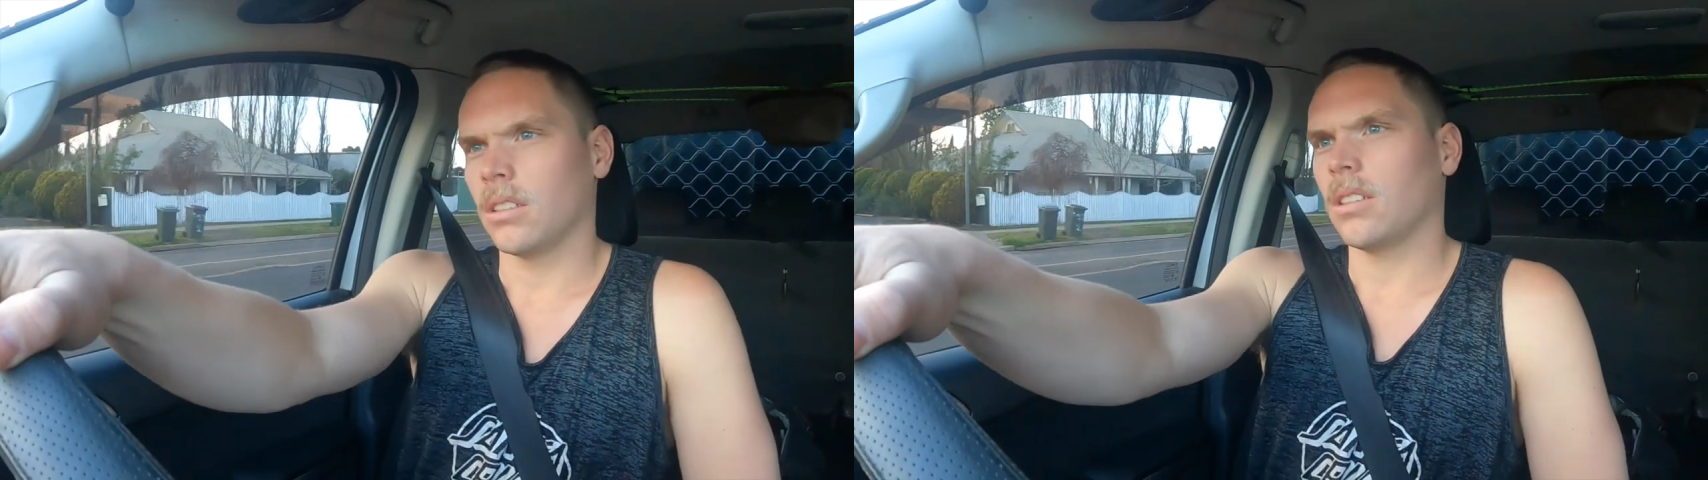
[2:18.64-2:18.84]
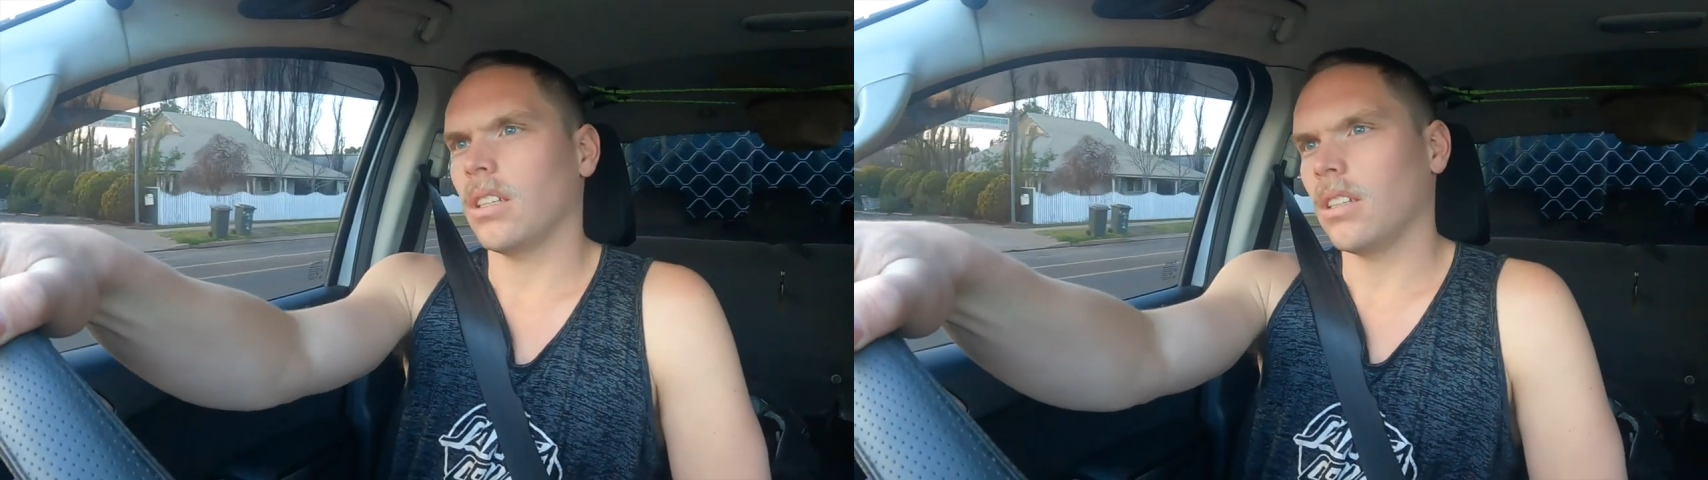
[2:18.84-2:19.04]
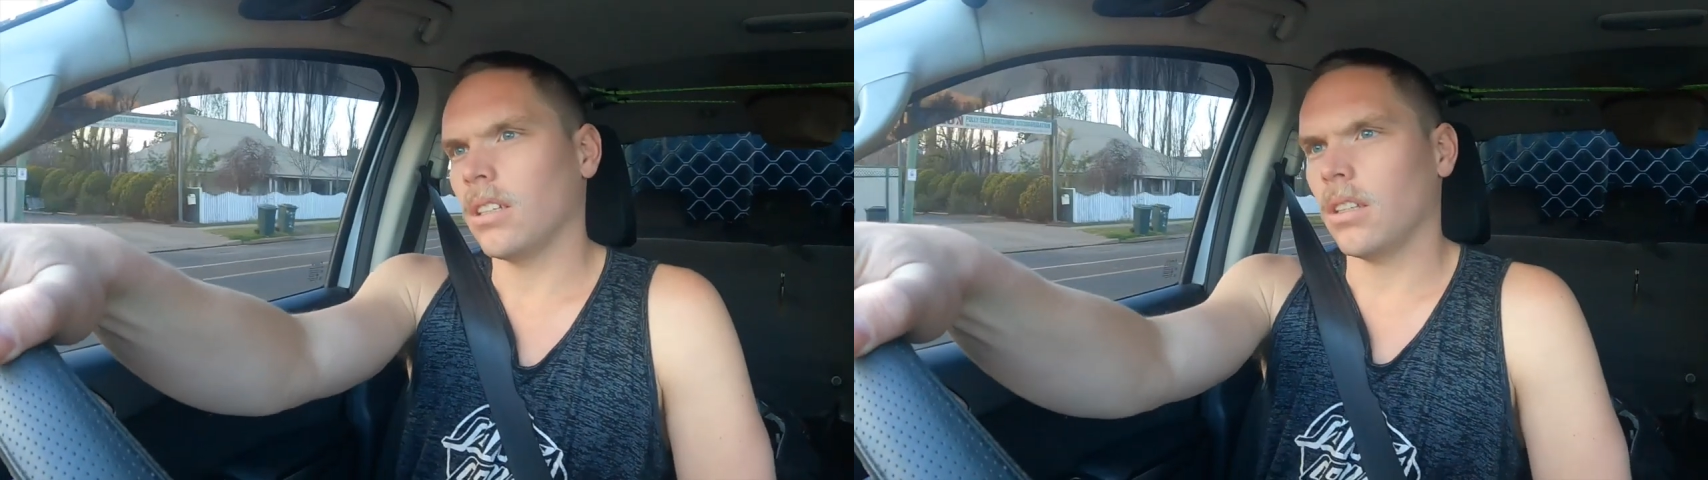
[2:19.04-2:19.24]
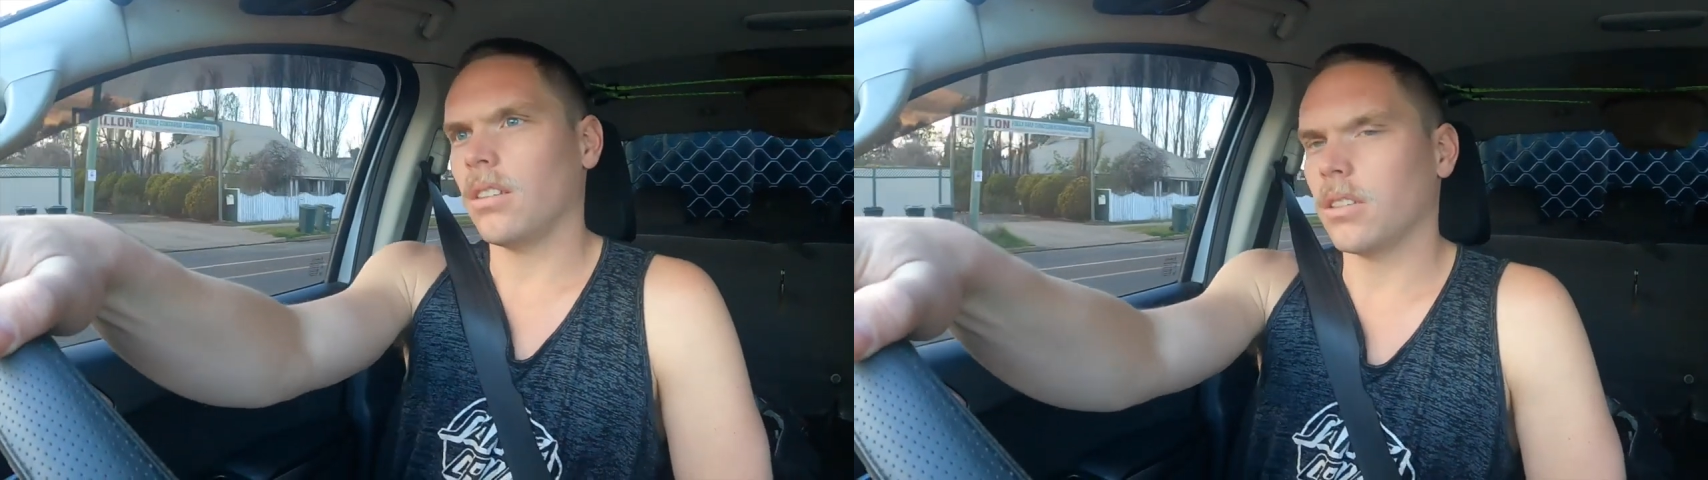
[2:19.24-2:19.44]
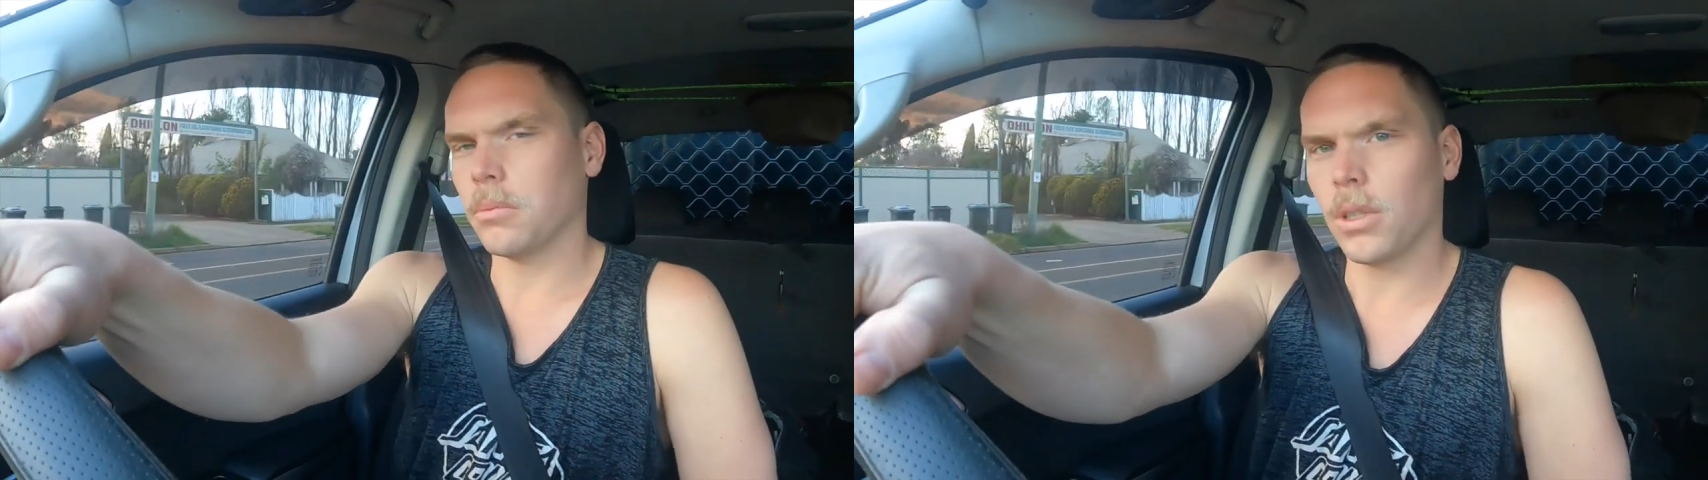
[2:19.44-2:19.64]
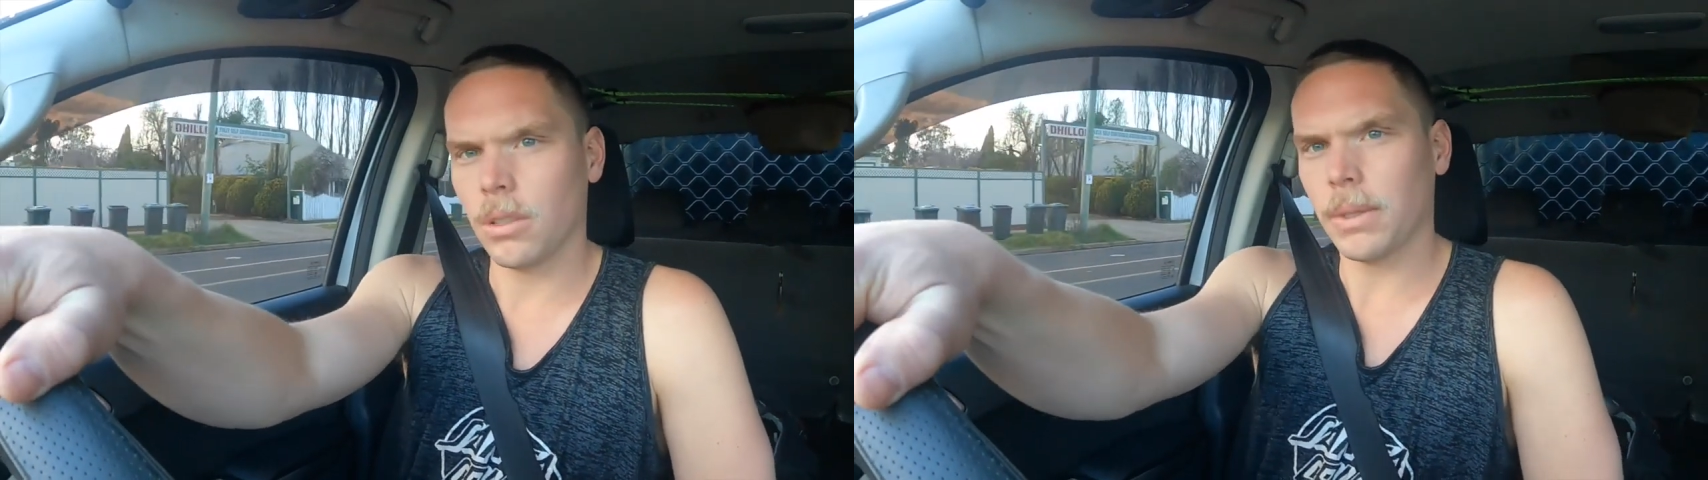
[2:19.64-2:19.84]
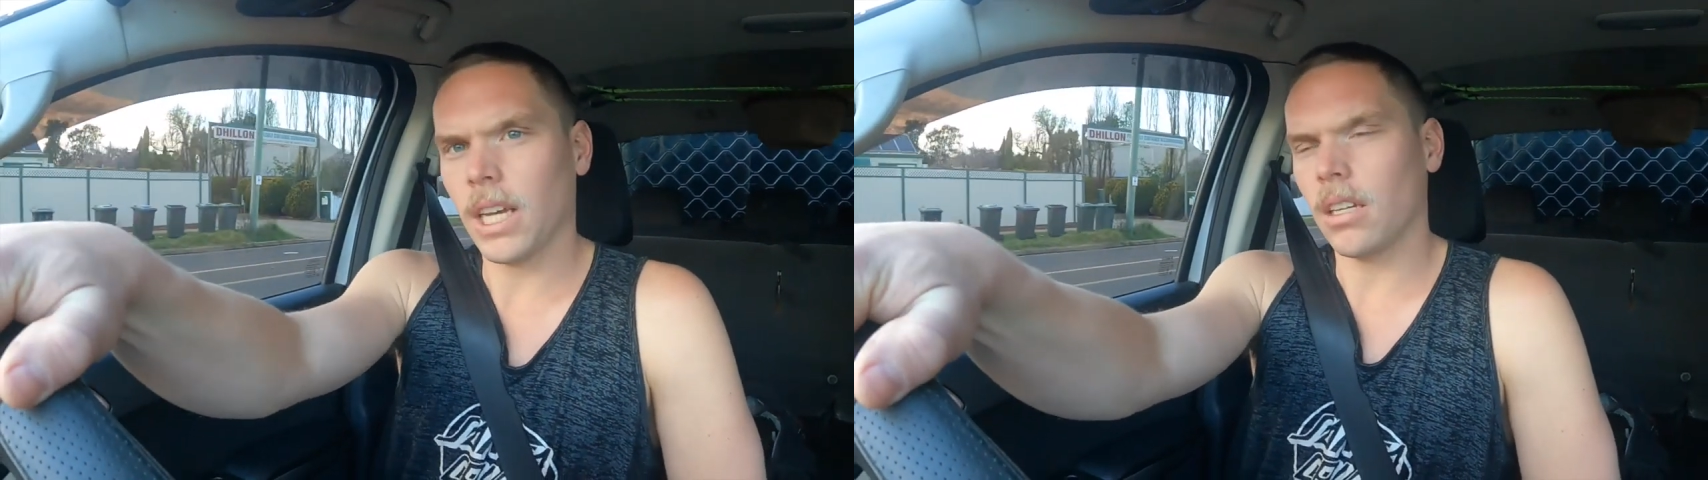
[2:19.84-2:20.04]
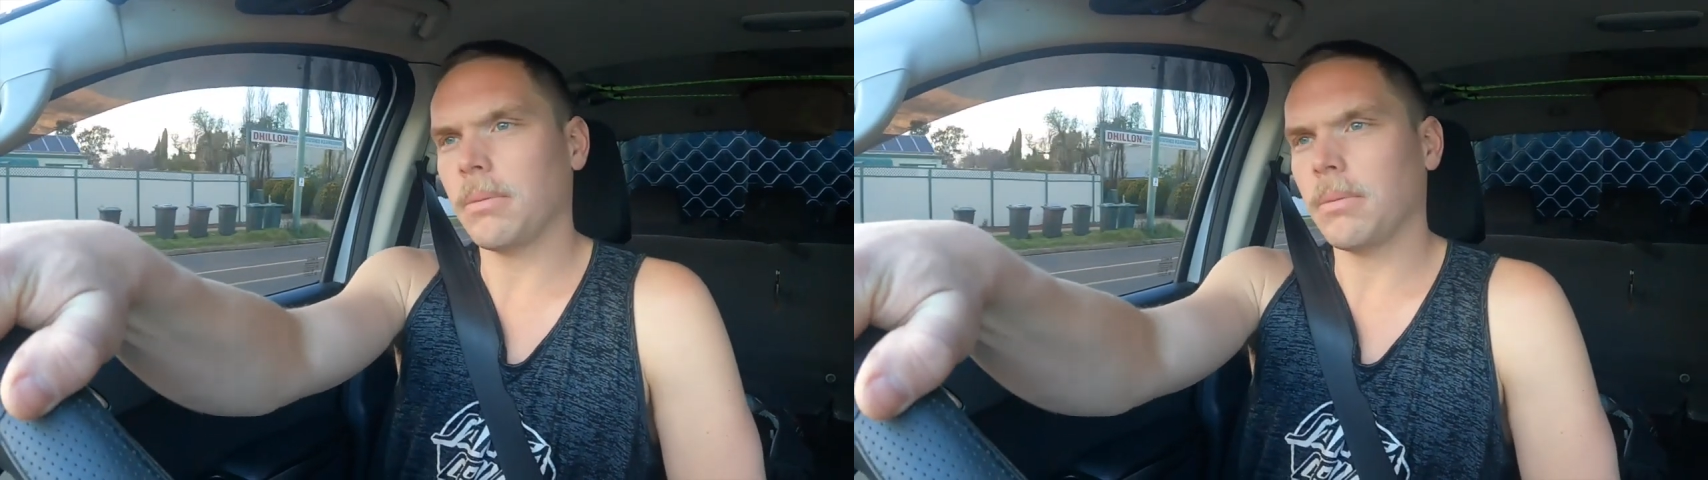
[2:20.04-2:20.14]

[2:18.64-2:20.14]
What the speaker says: This morning we're going